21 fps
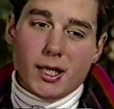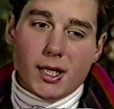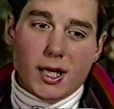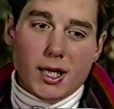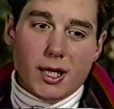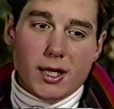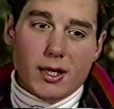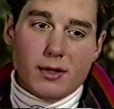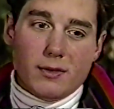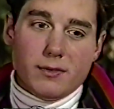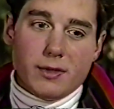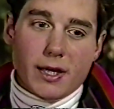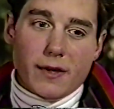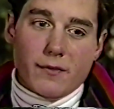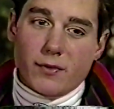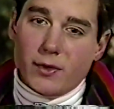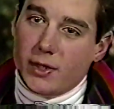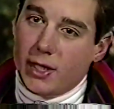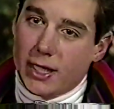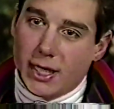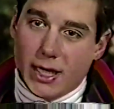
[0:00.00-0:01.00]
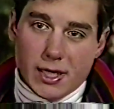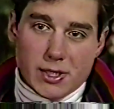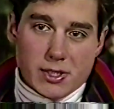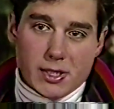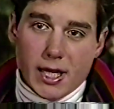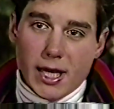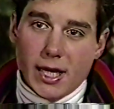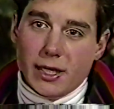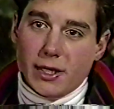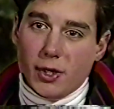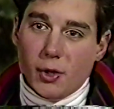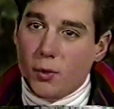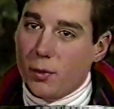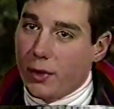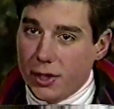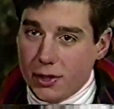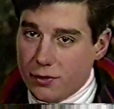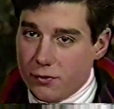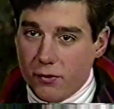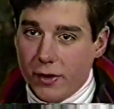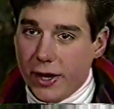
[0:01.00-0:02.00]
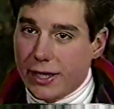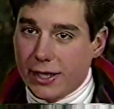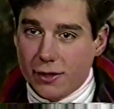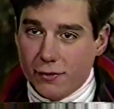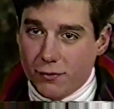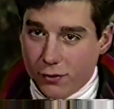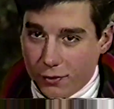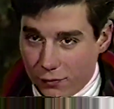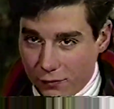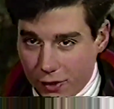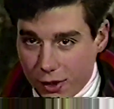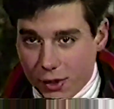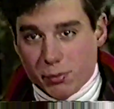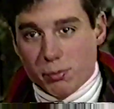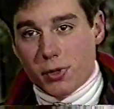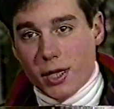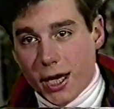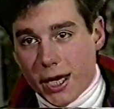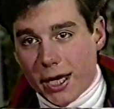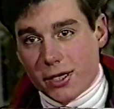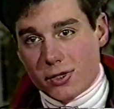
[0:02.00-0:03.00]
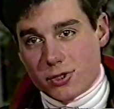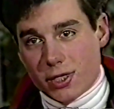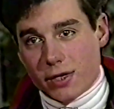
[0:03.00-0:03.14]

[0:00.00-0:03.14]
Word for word: Uh, every, like I said, no one is fighting for fifth place.